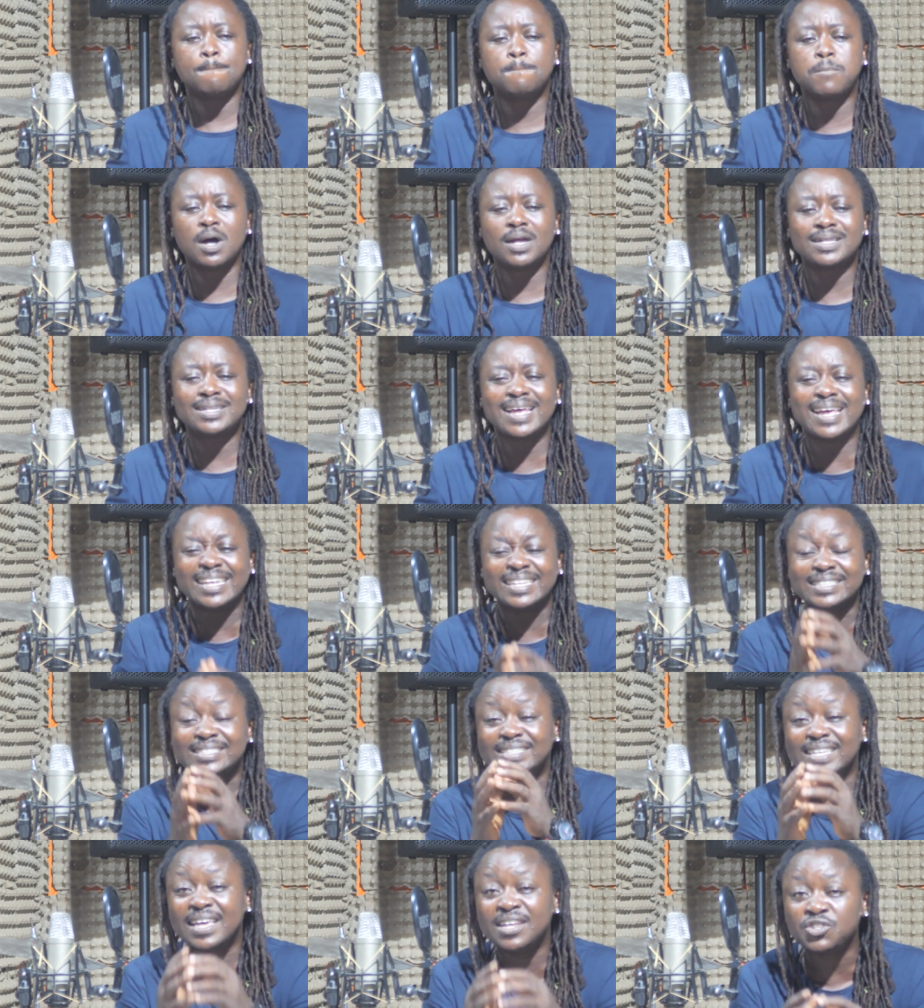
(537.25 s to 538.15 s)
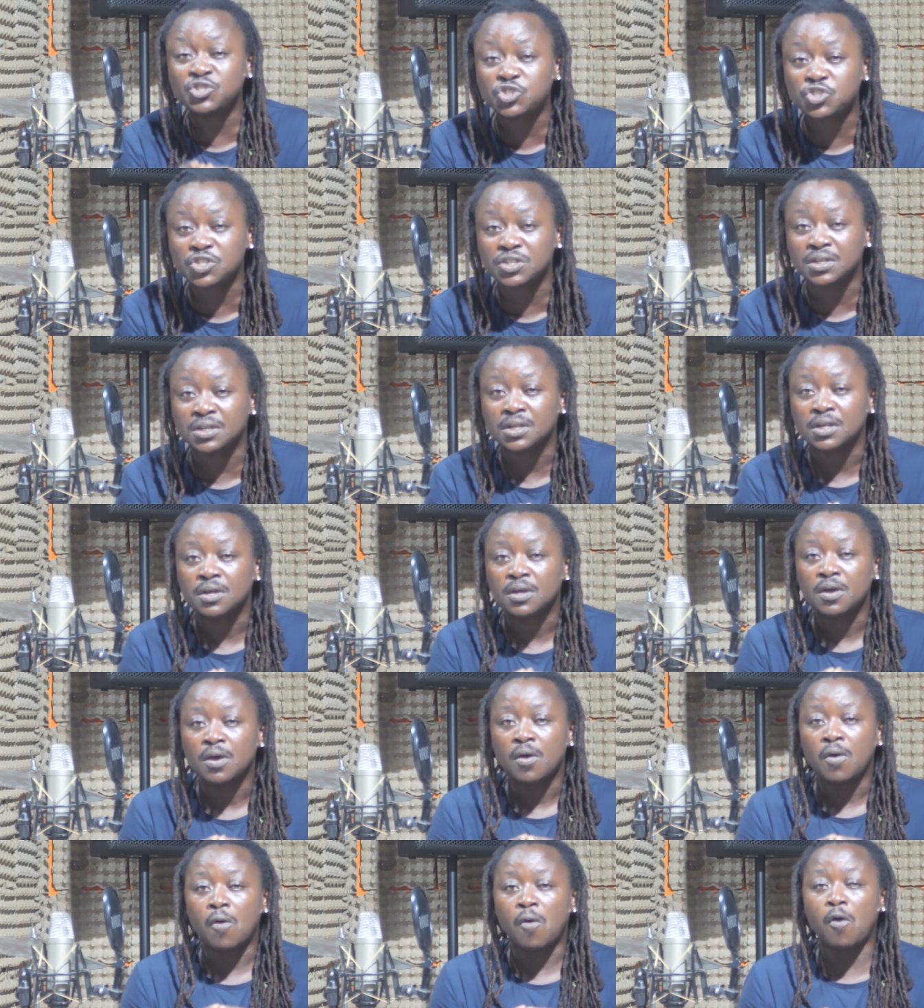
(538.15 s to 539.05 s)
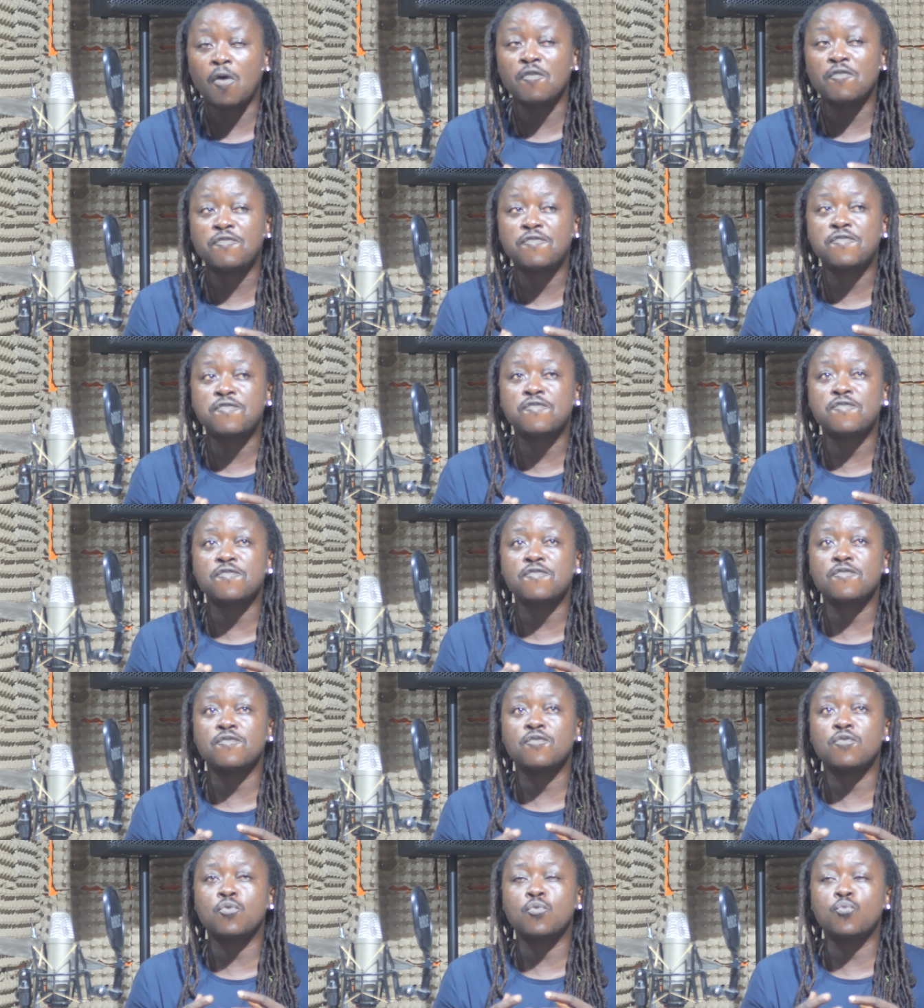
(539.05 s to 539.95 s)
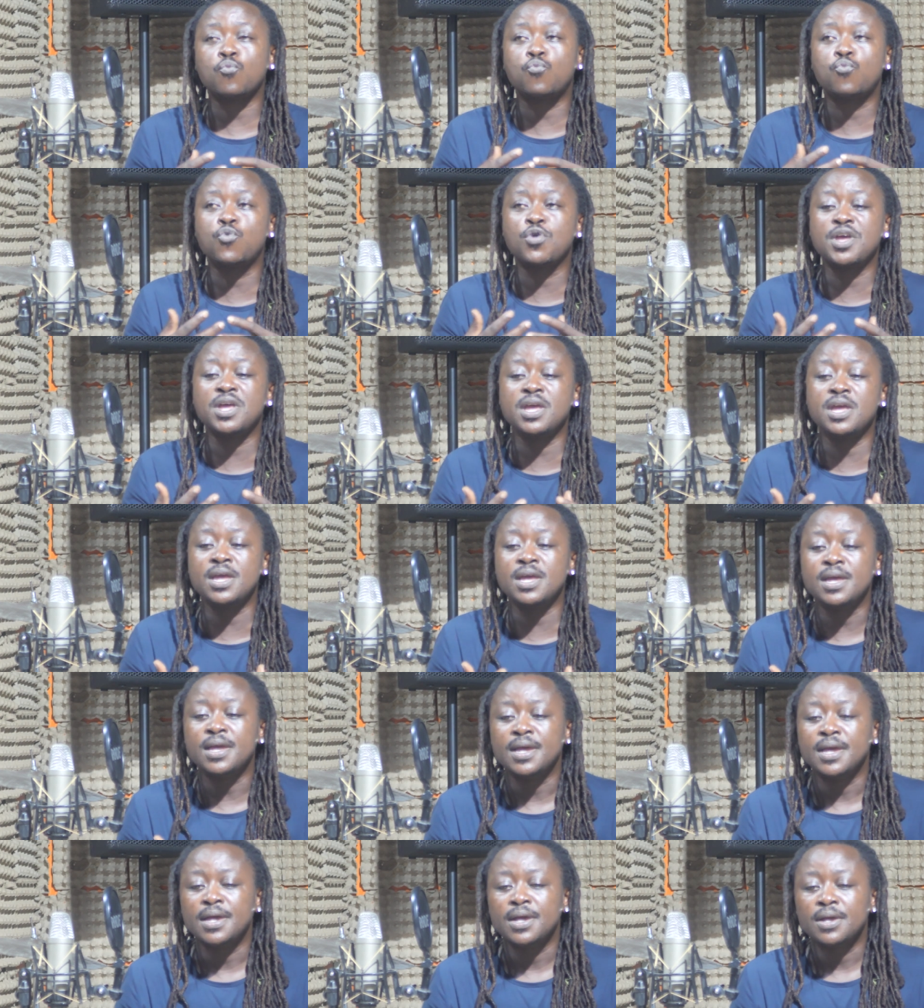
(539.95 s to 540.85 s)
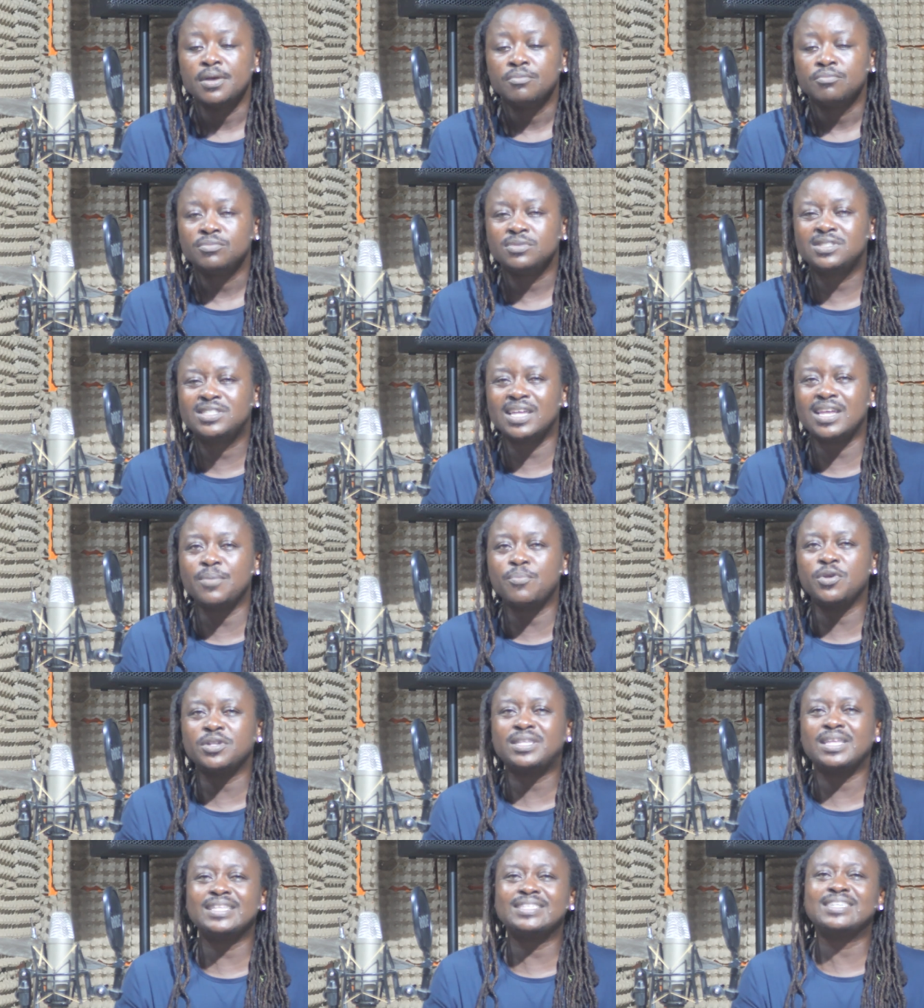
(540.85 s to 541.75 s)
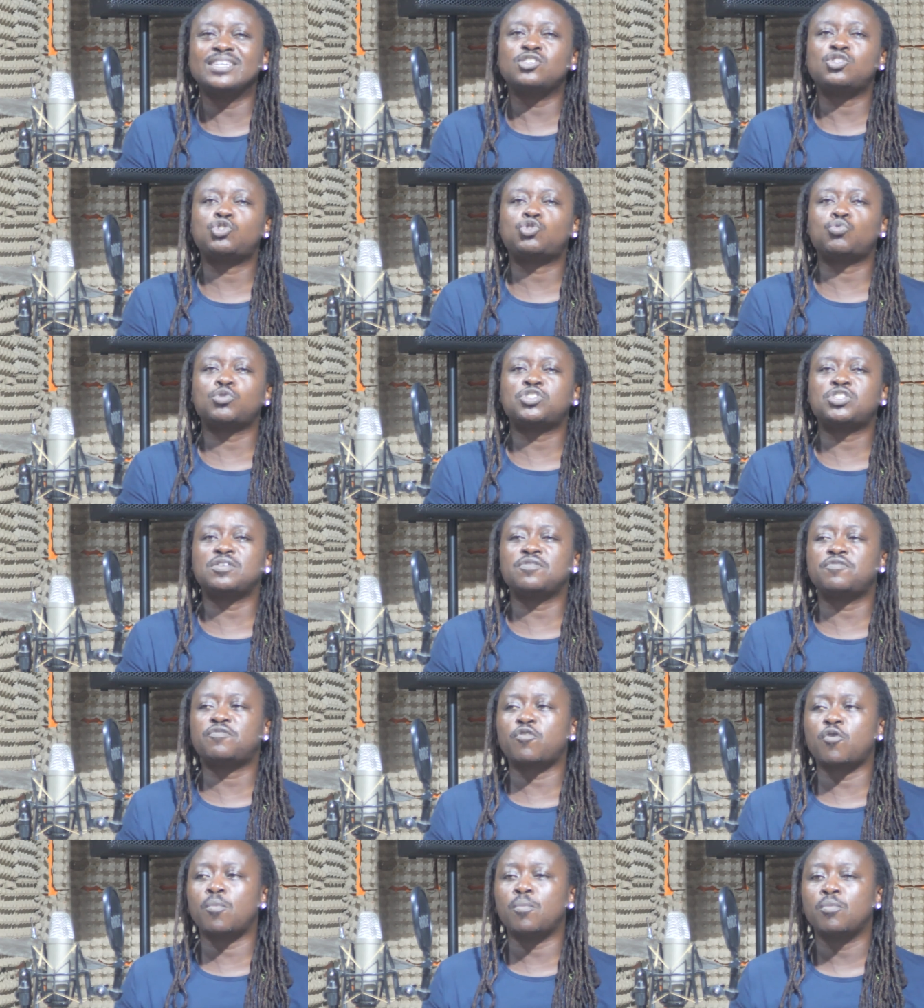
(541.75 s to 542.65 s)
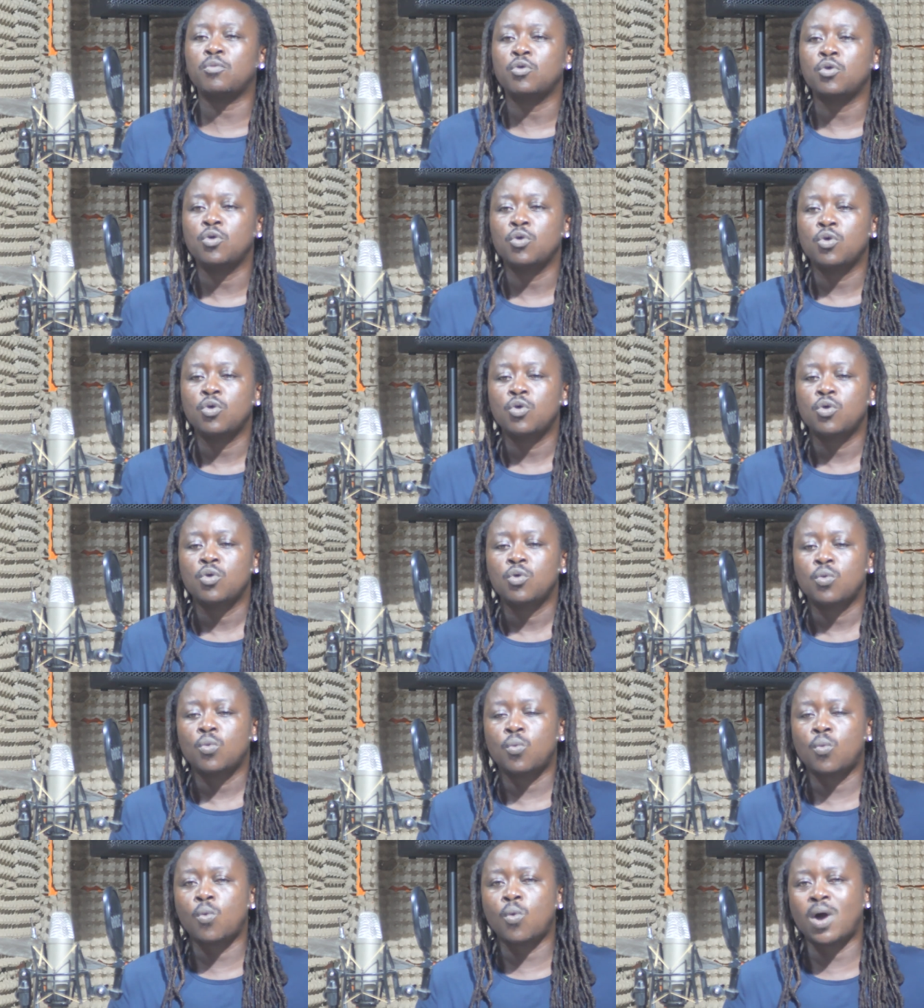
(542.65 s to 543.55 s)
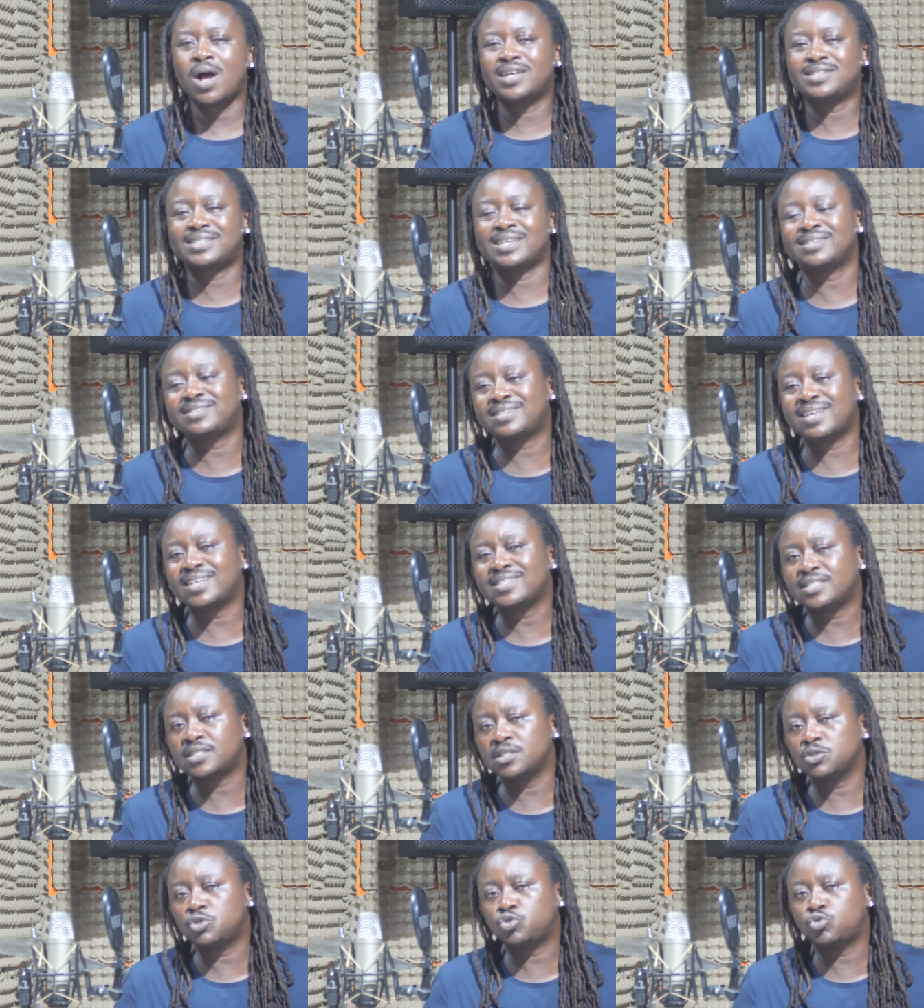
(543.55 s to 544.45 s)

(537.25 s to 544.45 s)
but the intention of we deliberately just switching from Asasiasi